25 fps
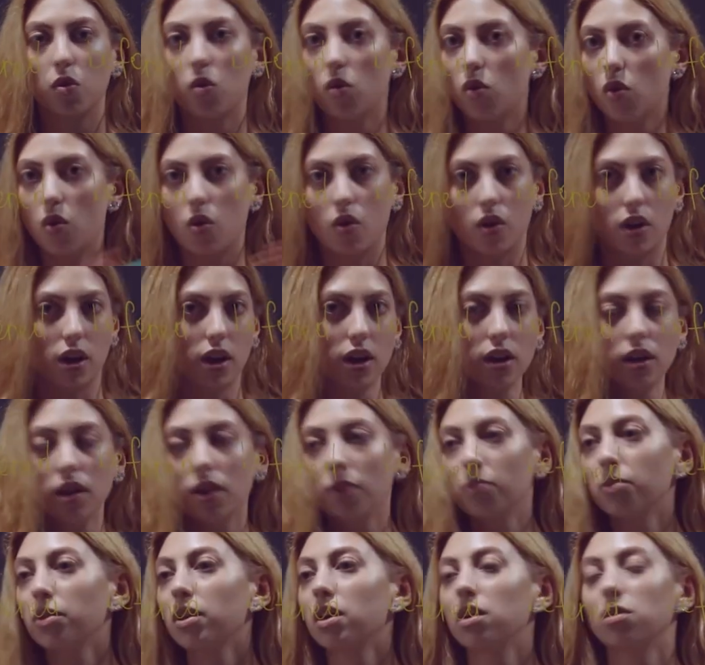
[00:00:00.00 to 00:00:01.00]
Or
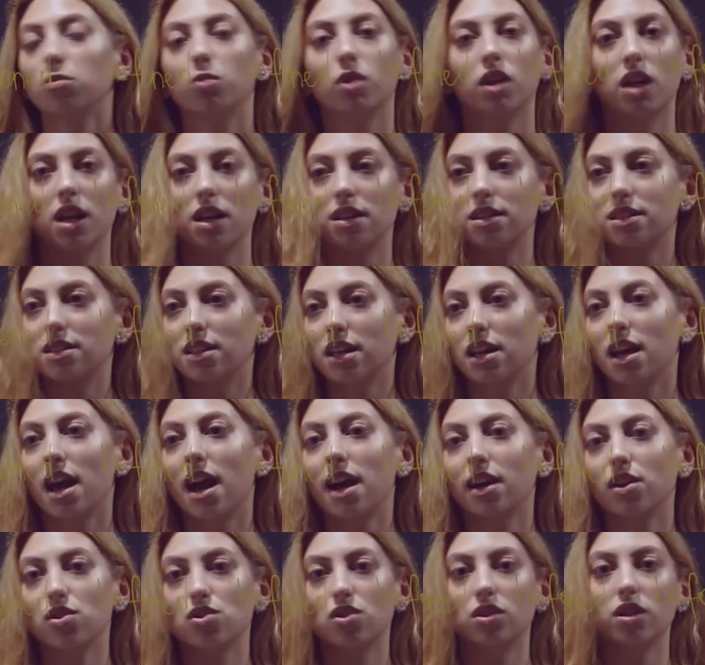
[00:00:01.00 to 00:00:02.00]
we can say
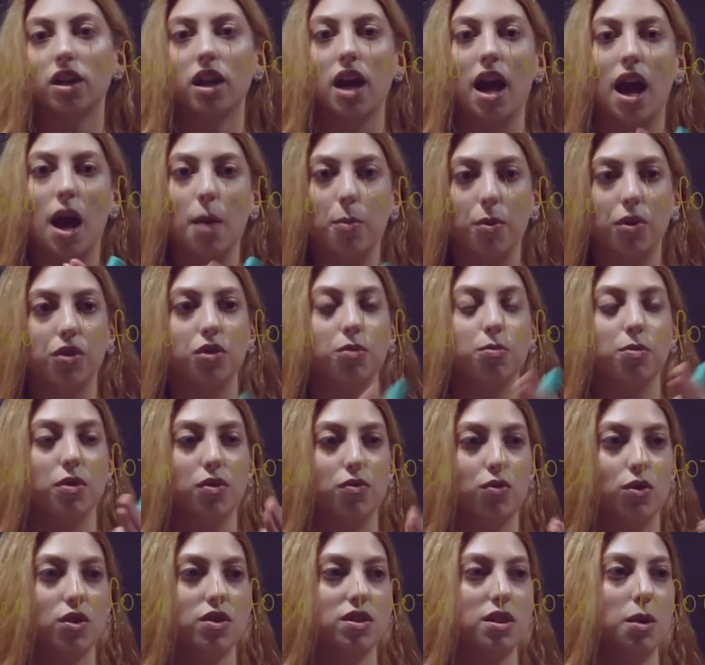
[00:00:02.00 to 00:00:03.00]
action that happened
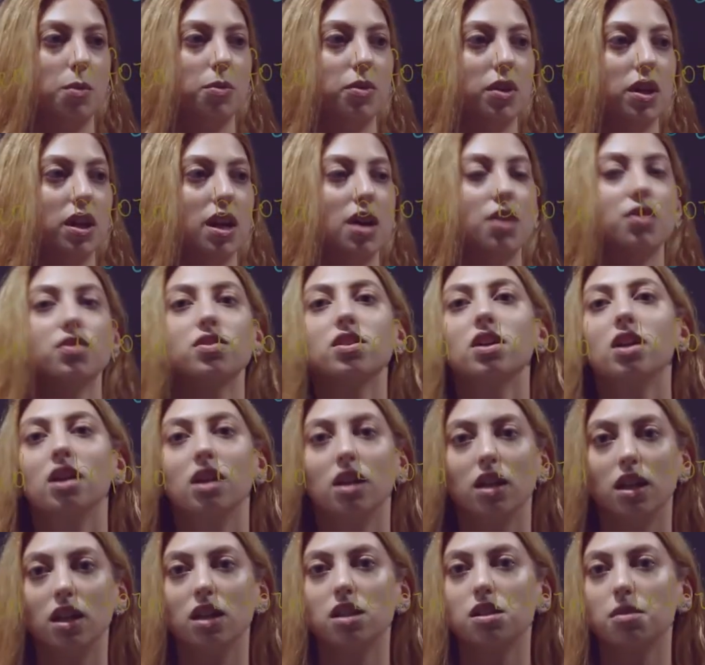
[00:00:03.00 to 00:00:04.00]
before something else
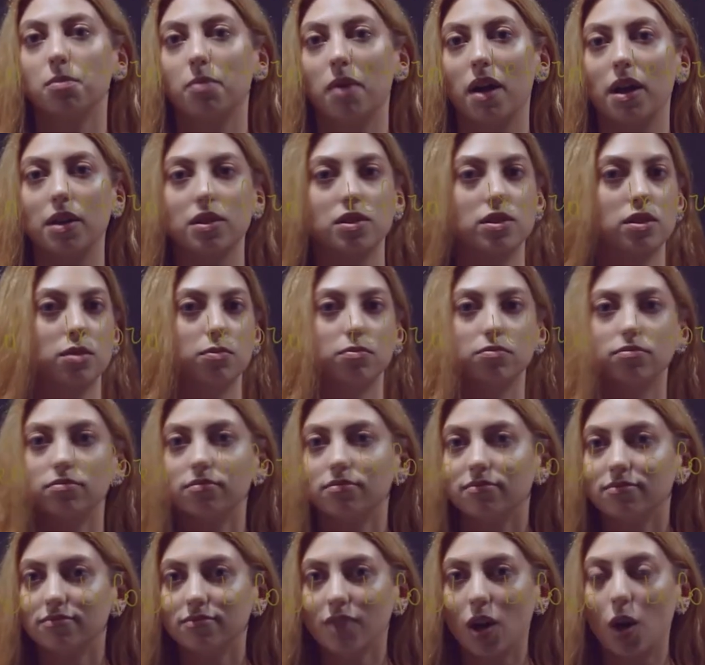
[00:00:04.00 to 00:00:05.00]
in the past.
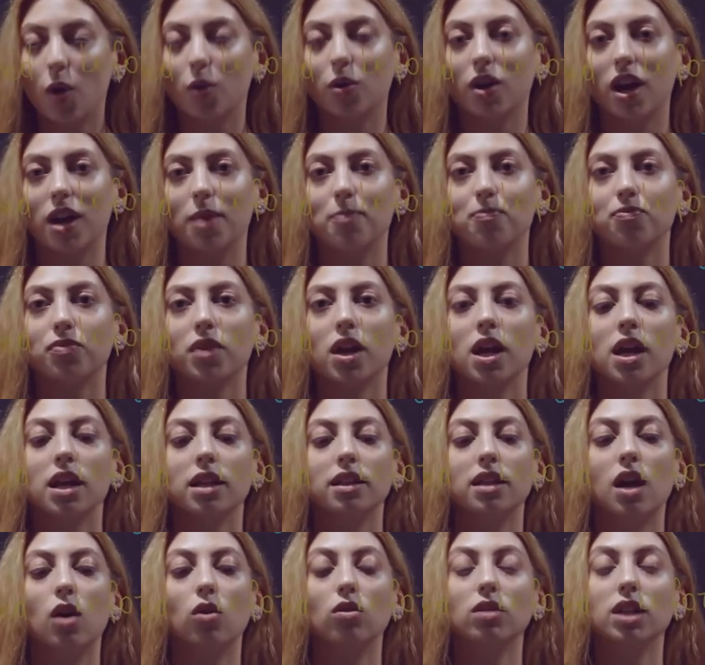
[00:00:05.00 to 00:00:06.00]
Okay,
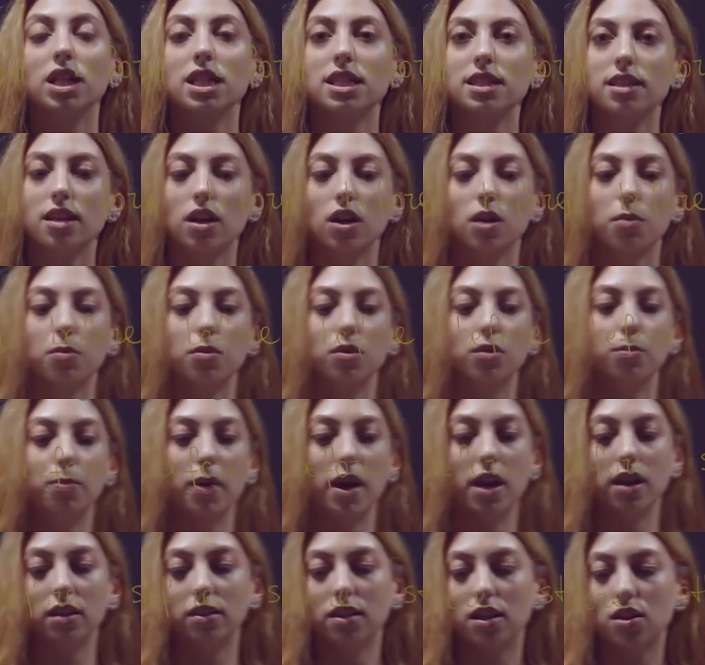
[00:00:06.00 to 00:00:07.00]
now let's
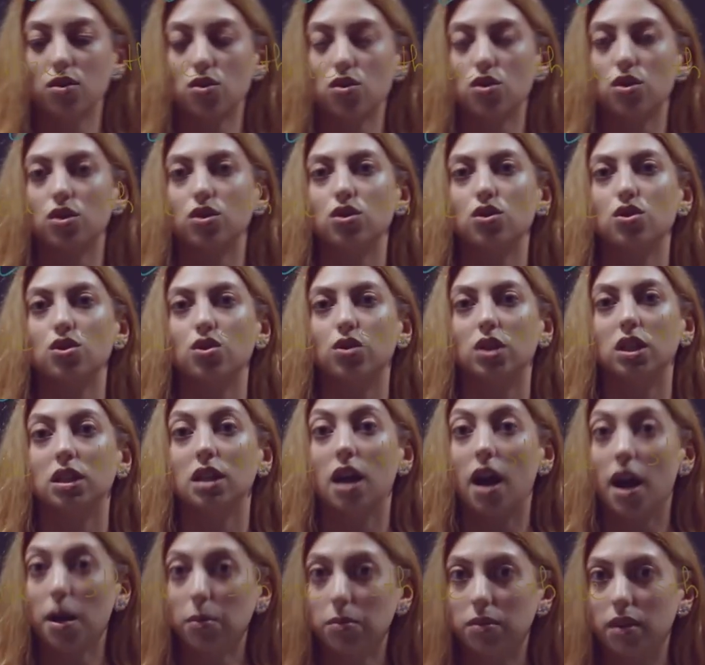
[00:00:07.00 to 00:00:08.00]
pay attention to the
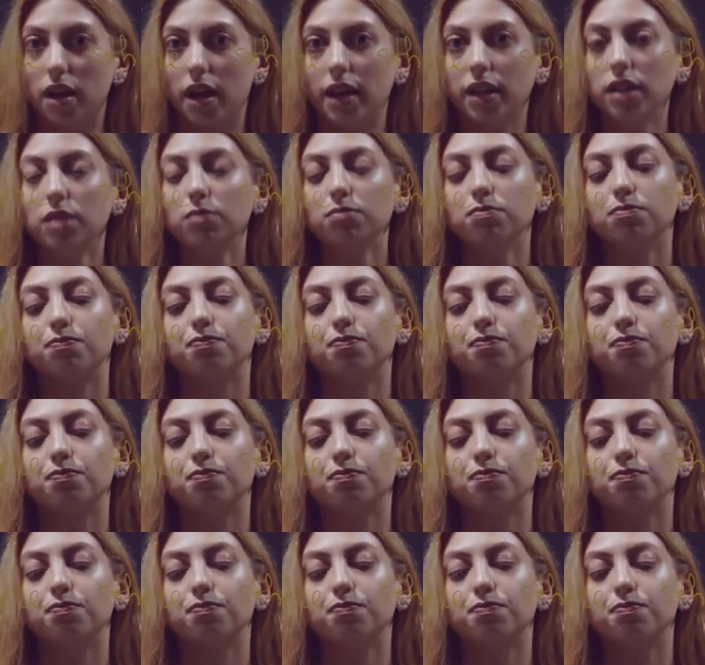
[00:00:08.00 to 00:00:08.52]
timeline.